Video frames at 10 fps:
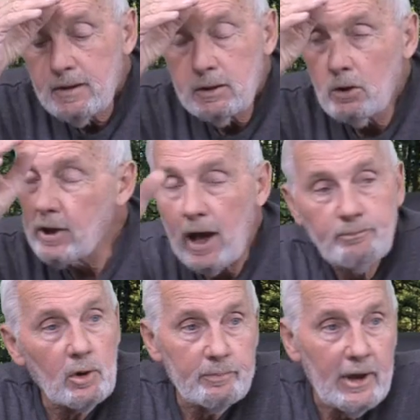You're
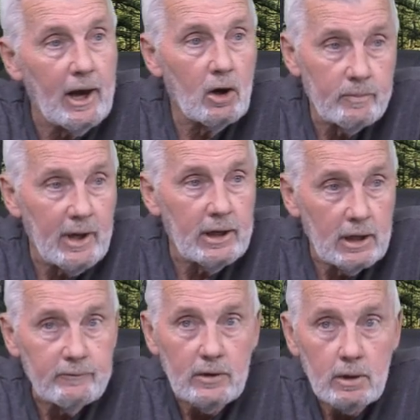not prepared,
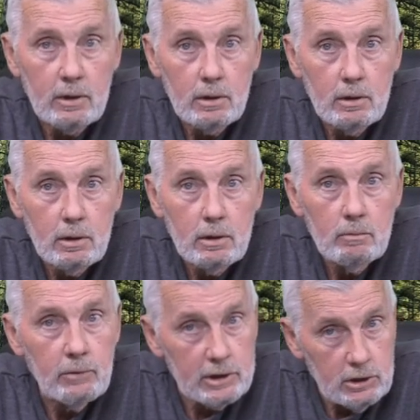many of you,
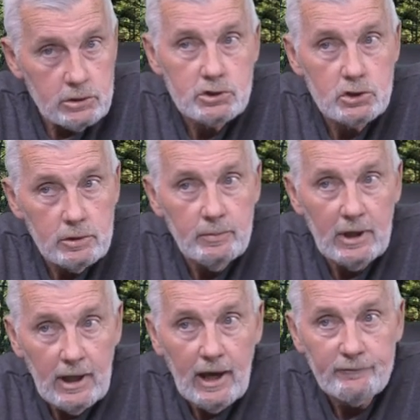but you should
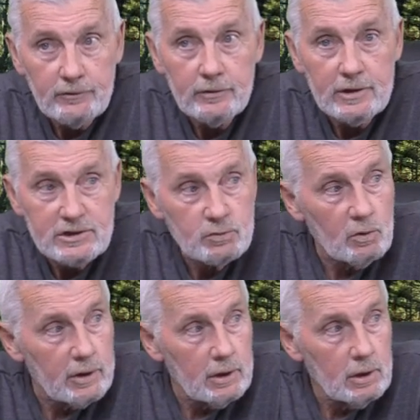be after this
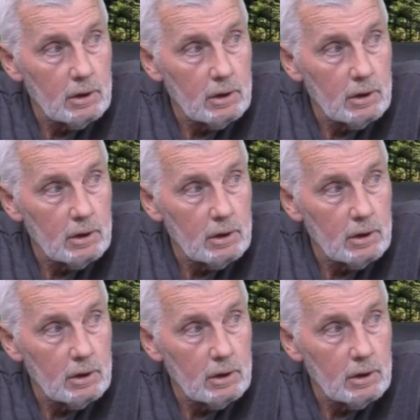one.